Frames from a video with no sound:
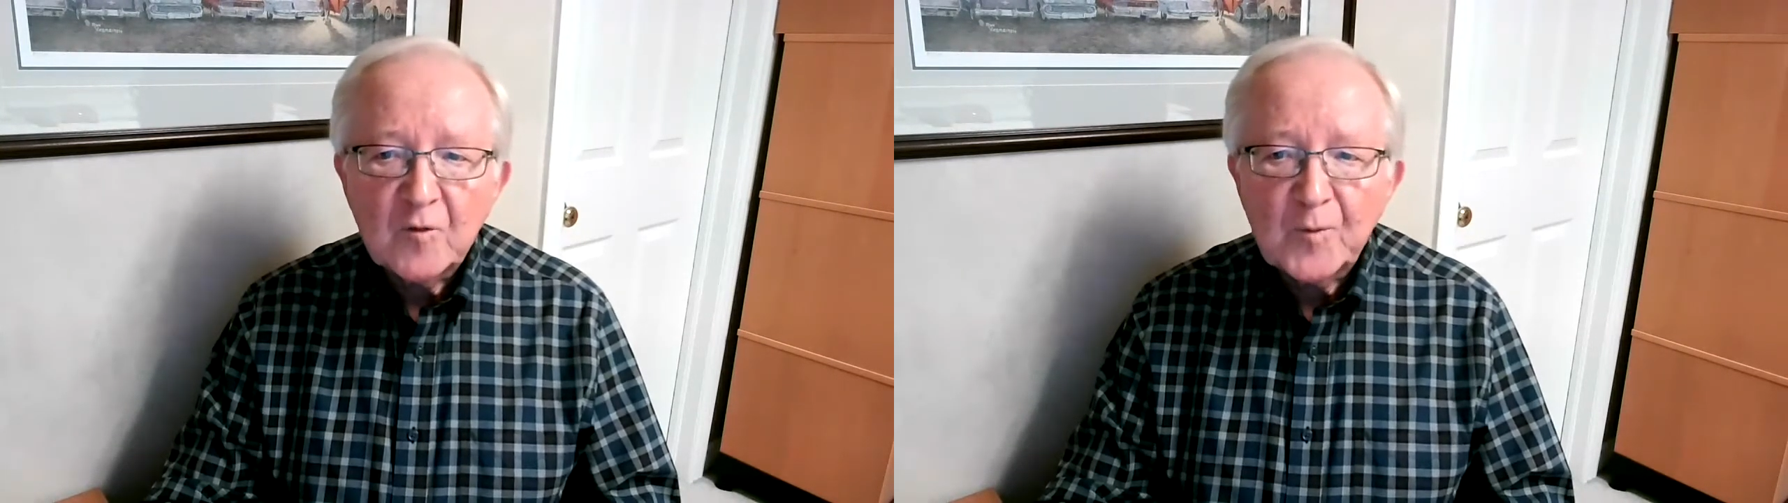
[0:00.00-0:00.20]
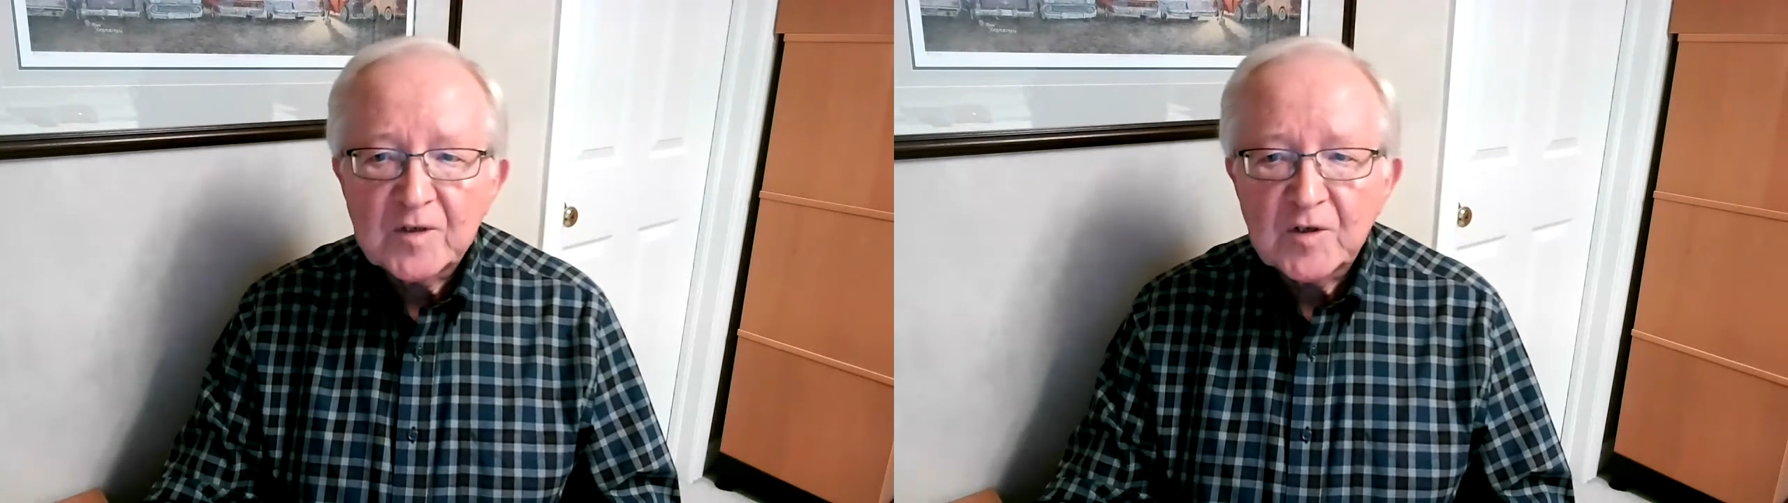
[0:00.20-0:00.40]

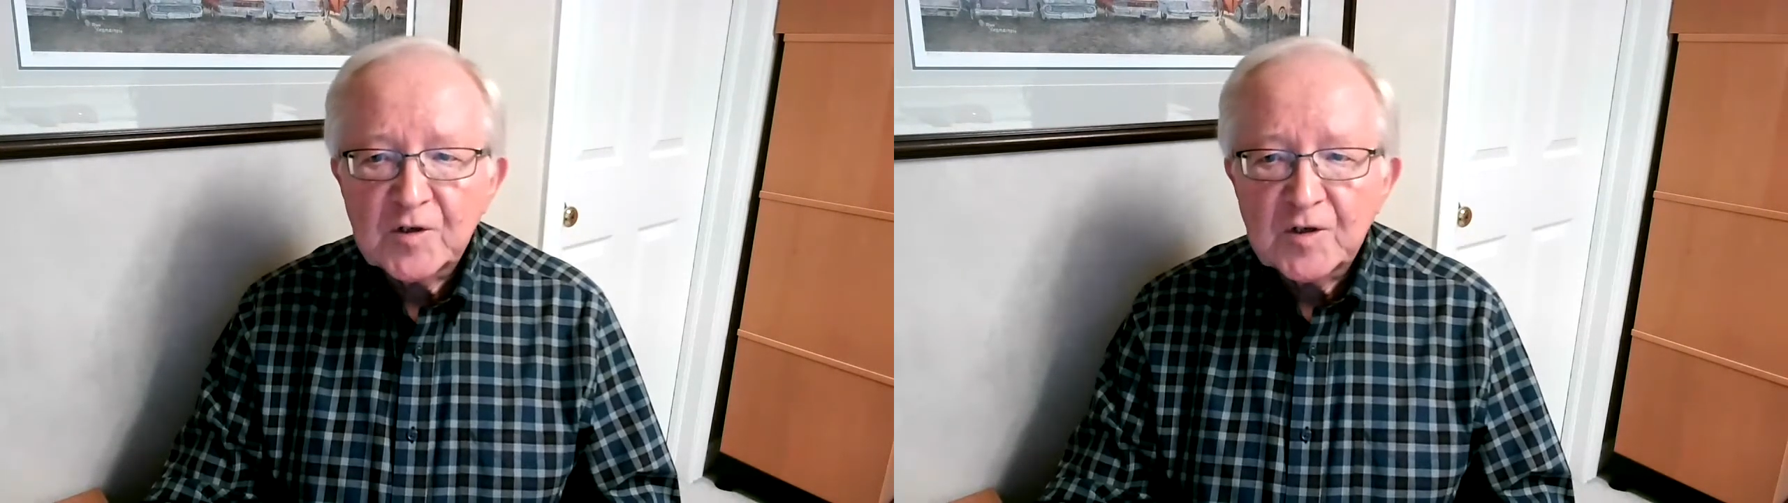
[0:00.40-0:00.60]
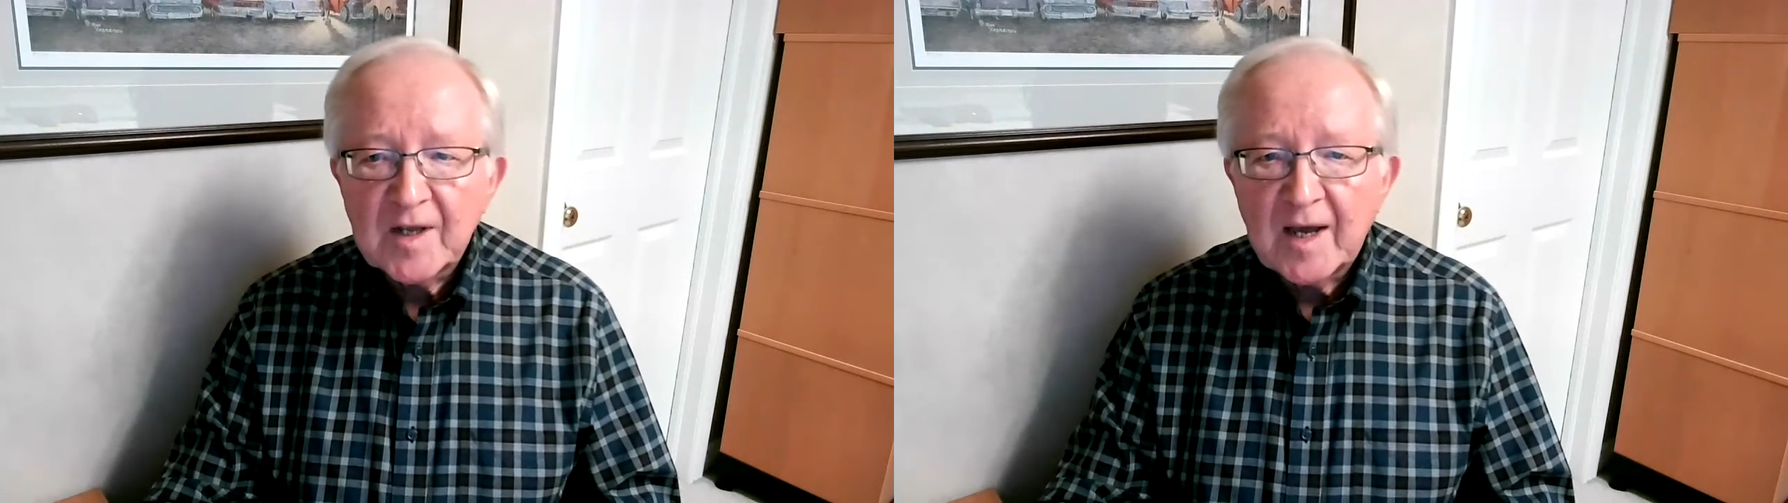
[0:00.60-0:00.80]

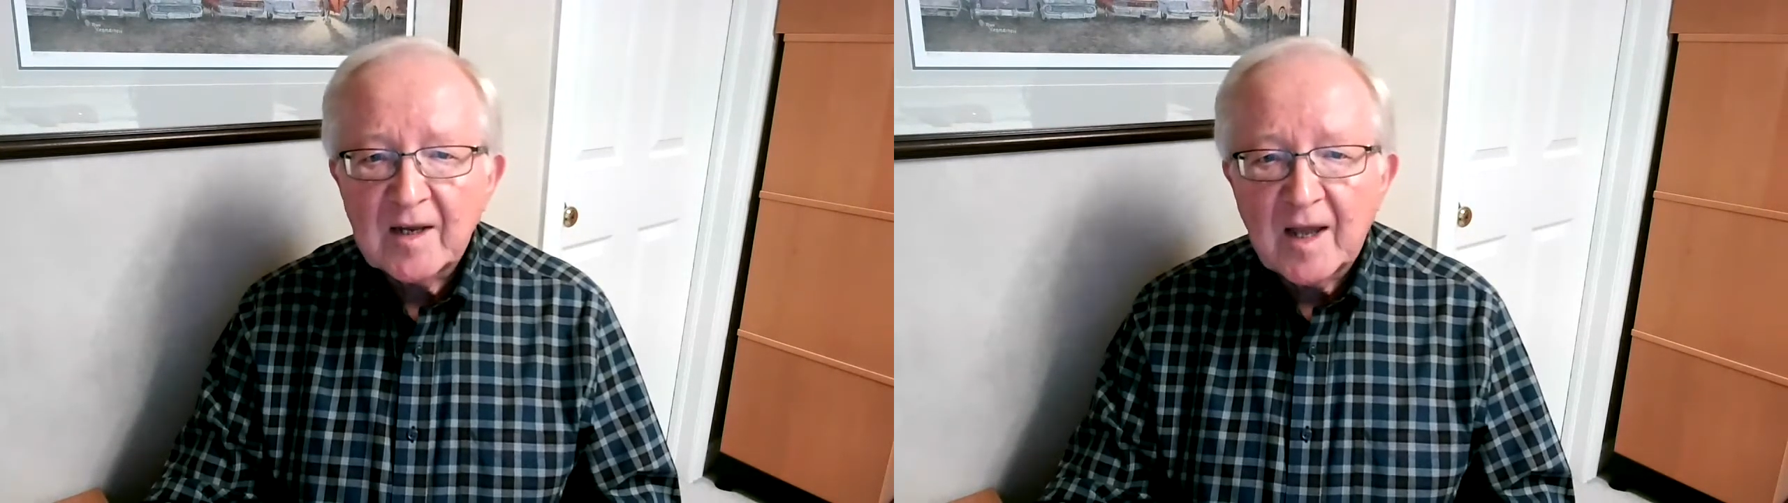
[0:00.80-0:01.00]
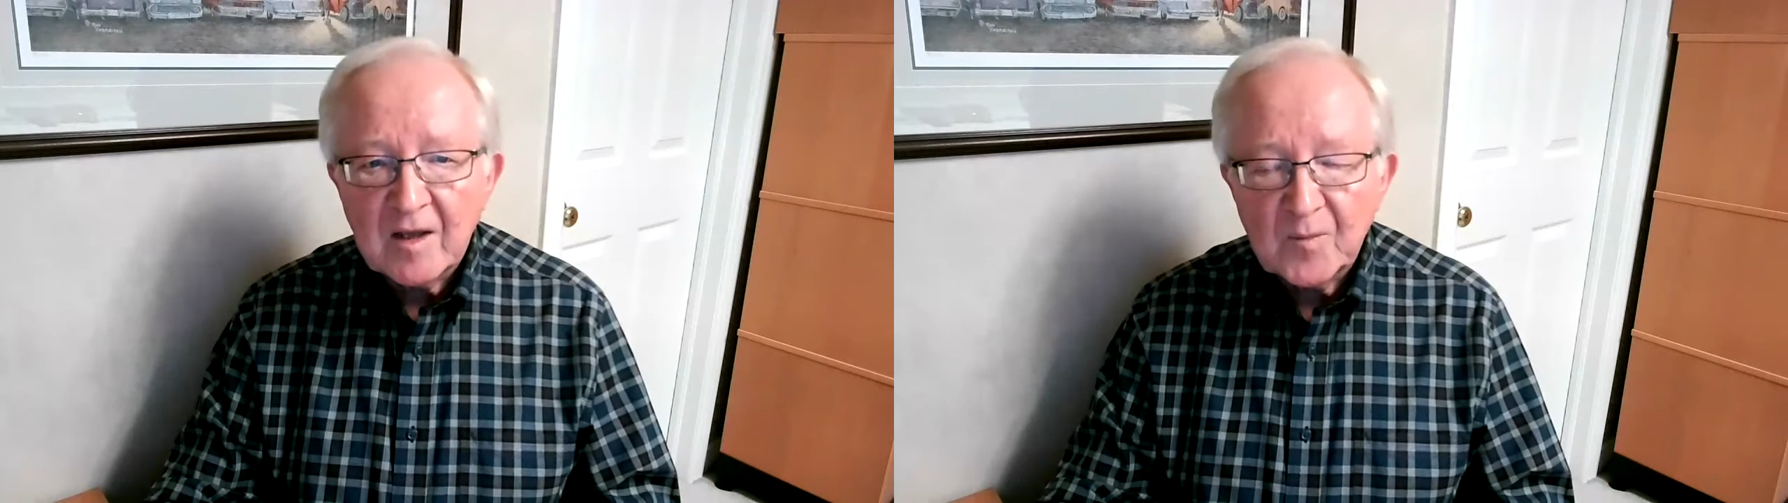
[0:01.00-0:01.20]
position at
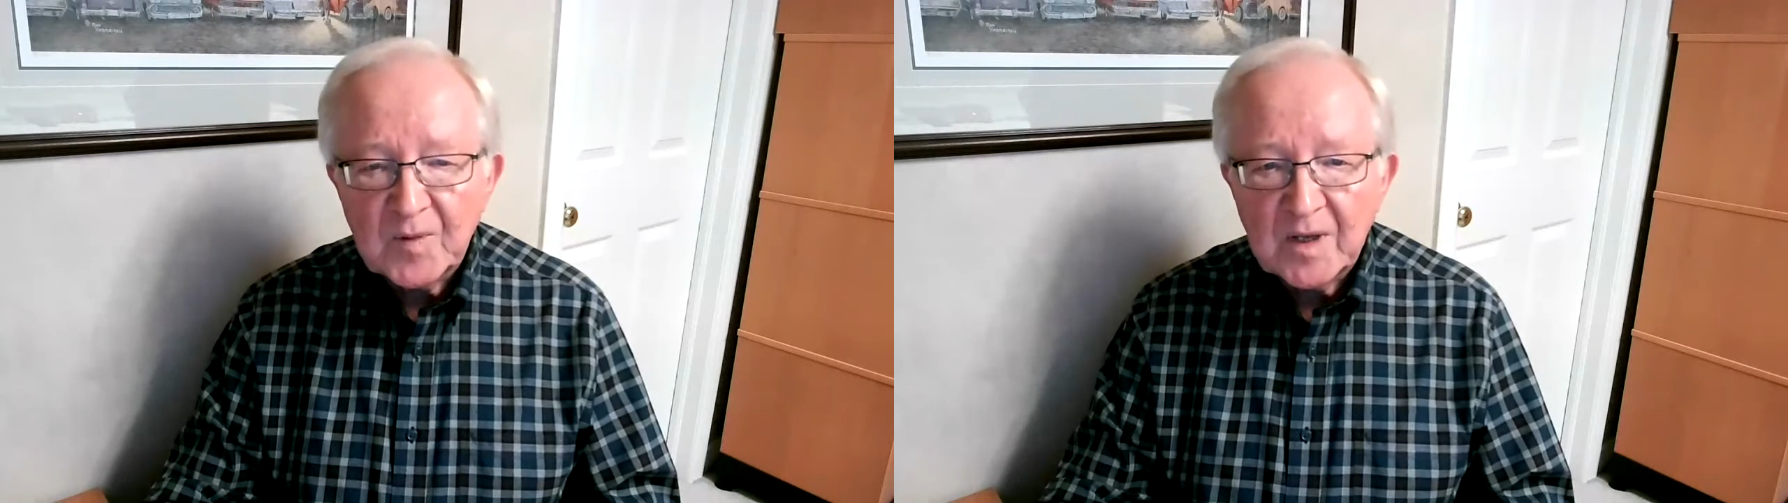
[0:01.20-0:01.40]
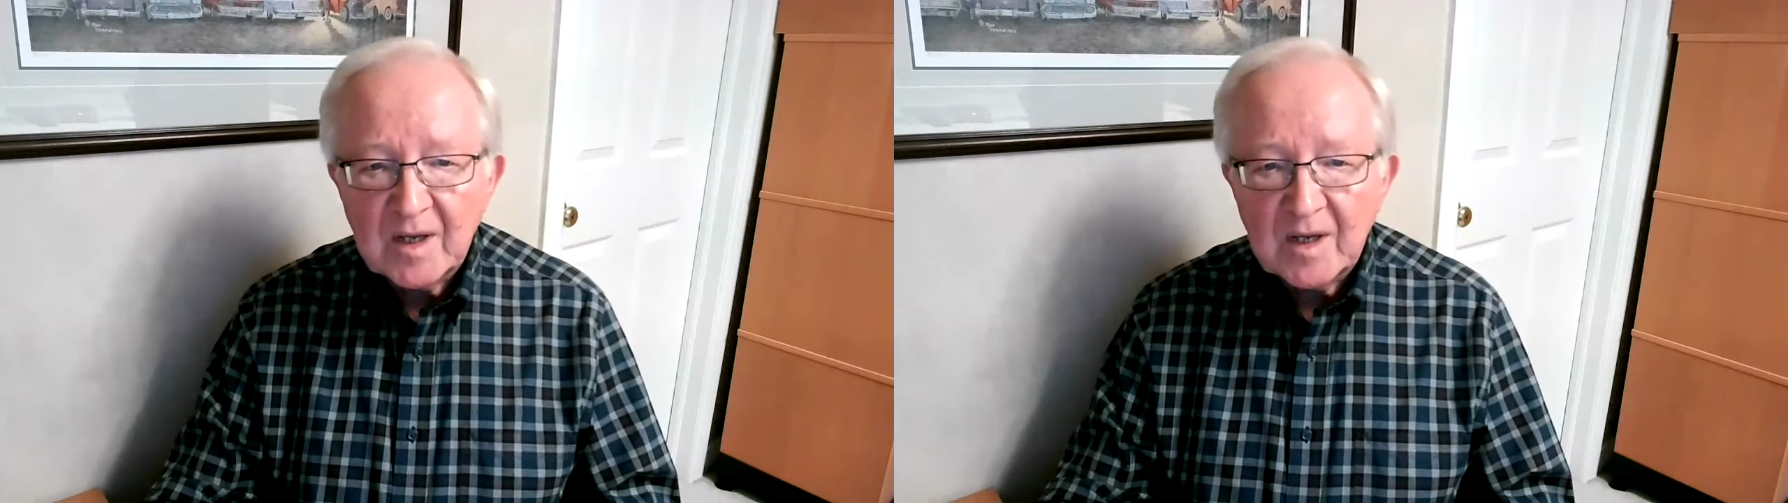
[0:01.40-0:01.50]
AMP,